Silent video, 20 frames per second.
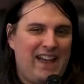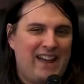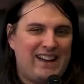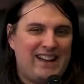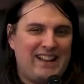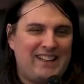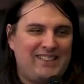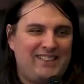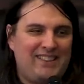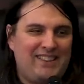
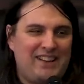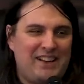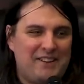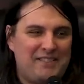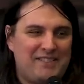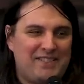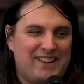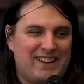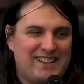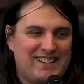and I
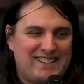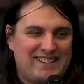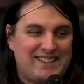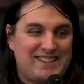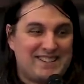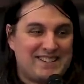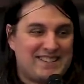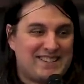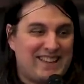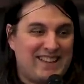love that it's
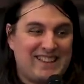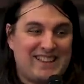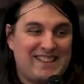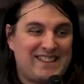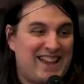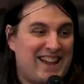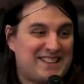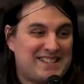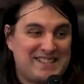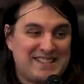just like the
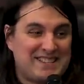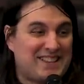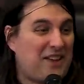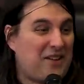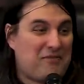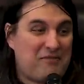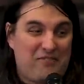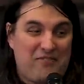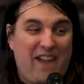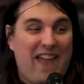text is
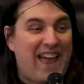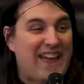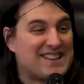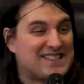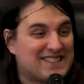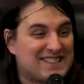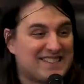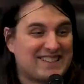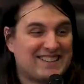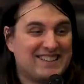like
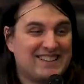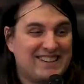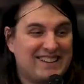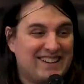fast.